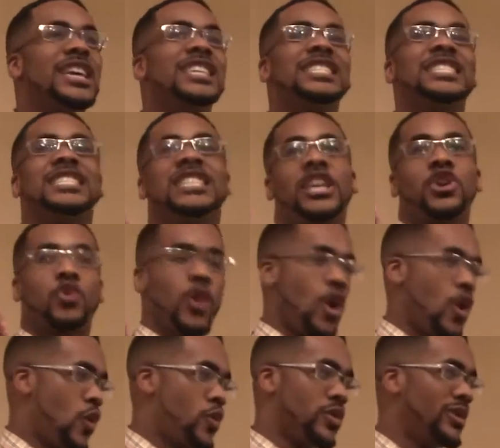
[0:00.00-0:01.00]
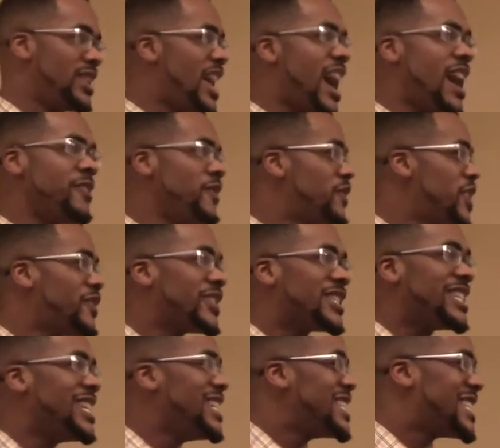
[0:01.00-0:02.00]
Zero. Not
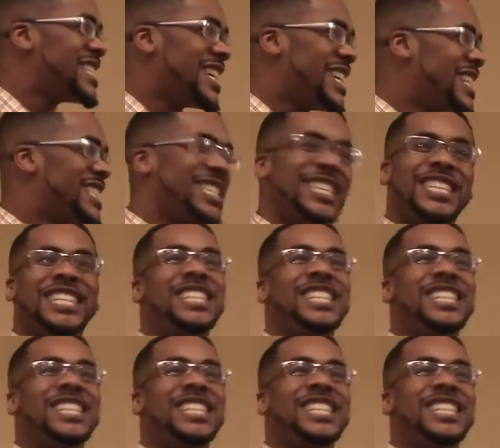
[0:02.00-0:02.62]
15 cents.